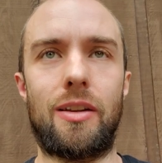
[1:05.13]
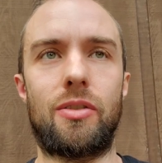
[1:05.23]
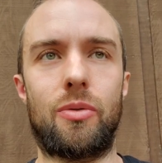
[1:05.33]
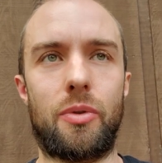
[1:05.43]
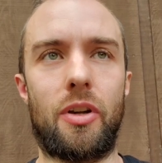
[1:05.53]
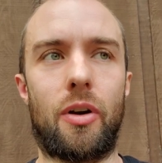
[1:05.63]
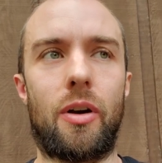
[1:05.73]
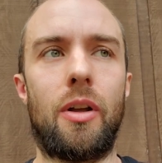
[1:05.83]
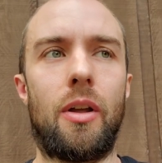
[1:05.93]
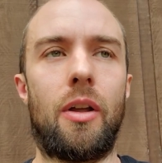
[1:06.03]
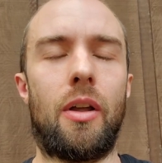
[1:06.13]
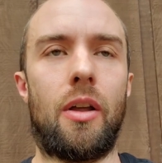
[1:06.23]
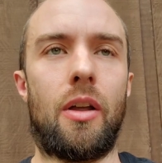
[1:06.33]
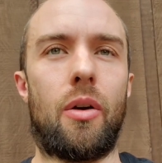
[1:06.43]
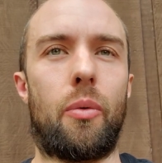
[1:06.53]
So we
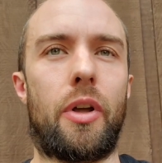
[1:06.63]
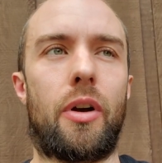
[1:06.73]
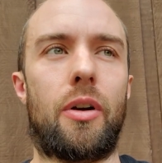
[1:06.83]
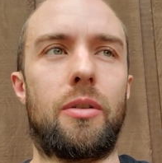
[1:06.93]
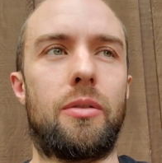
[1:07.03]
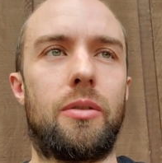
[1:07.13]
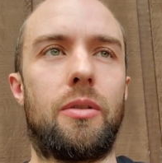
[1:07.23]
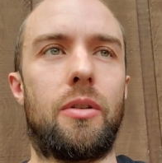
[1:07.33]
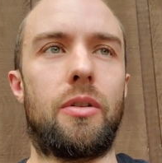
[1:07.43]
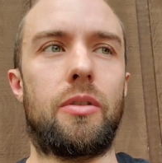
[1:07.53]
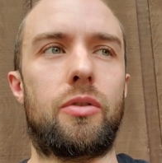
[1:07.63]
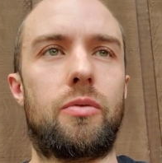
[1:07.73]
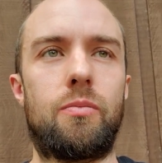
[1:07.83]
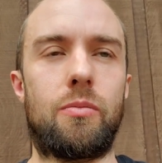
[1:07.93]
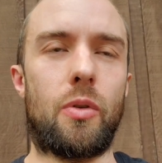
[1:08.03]
are
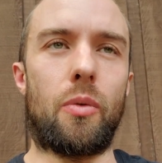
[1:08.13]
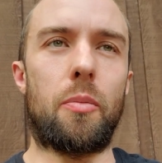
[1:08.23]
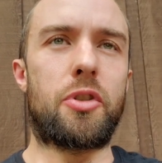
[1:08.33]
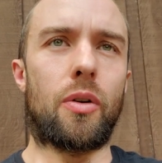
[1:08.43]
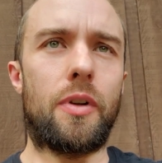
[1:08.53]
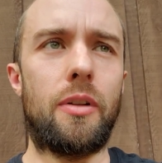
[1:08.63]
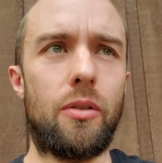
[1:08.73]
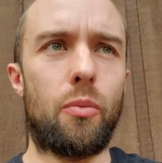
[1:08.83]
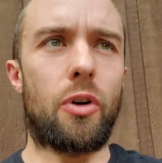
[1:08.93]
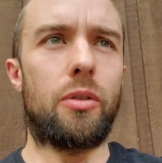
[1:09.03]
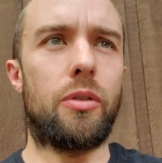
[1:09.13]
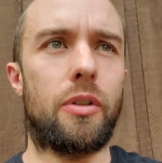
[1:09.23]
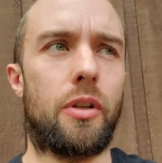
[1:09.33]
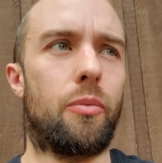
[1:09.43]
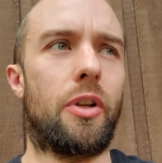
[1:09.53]
observing the world,
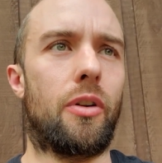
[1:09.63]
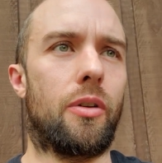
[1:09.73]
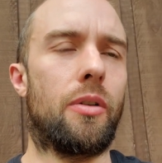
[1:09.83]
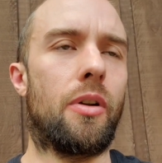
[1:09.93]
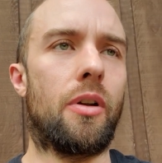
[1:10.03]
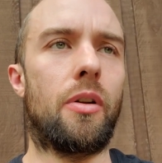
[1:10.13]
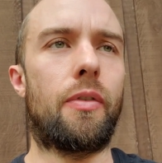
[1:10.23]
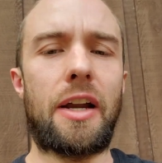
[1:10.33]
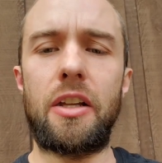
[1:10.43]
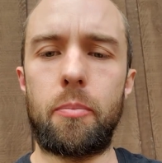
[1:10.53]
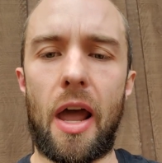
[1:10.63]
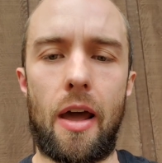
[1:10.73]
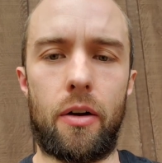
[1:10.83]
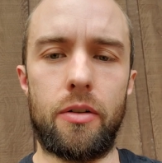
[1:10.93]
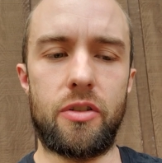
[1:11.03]
and we are finding
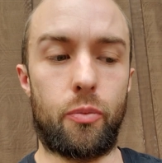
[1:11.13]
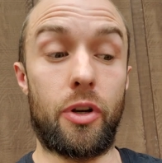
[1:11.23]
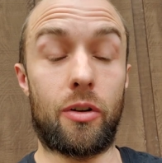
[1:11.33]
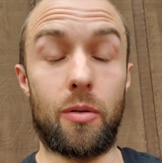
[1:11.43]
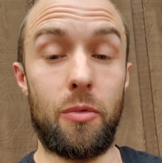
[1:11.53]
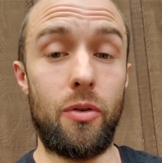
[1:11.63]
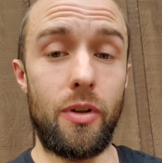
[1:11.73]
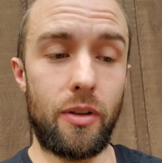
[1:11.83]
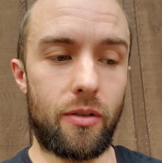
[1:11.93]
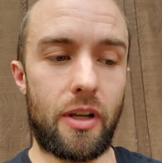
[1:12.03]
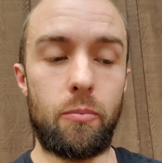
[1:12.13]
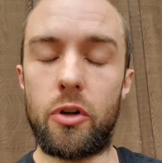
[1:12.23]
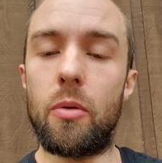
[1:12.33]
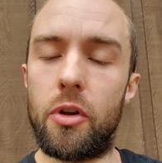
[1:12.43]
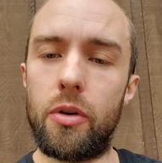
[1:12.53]
patterns, and we are
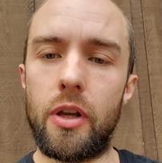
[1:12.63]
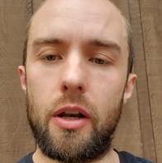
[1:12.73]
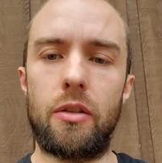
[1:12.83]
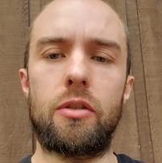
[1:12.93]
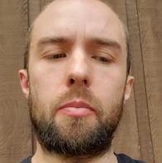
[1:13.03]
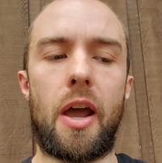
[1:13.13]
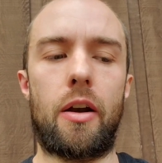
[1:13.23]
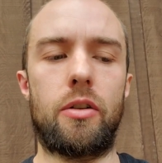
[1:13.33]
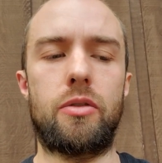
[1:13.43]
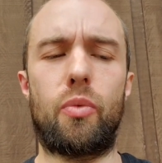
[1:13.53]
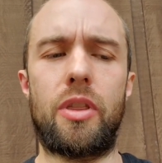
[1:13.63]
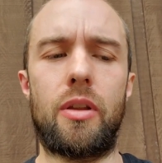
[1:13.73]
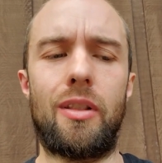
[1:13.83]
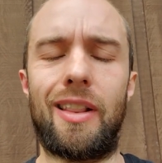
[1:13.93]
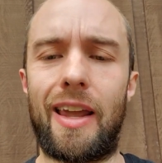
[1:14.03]
communicating those patterns with
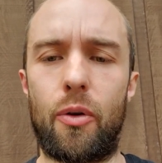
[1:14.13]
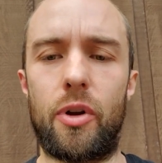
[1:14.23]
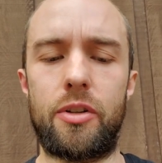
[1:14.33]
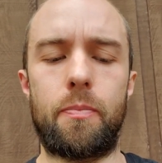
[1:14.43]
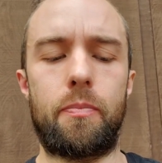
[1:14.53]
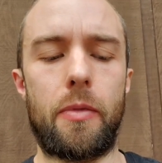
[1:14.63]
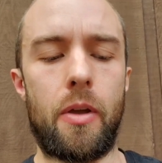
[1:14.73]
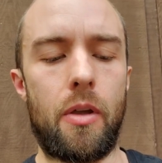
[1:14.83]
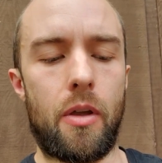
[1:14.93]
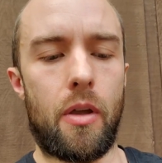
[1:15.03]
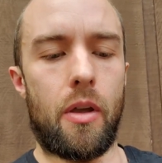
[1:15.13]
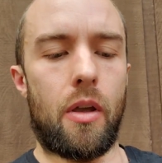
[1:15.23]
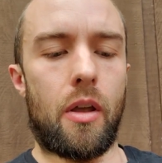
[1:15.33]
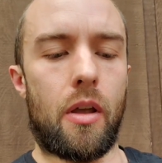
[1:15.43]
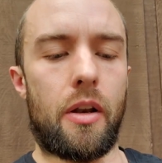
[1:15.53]
language.
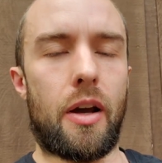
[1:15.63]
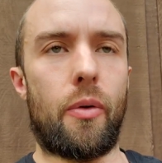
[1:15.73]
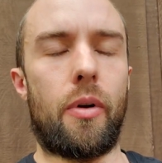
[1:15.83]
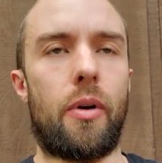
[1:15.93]
Now,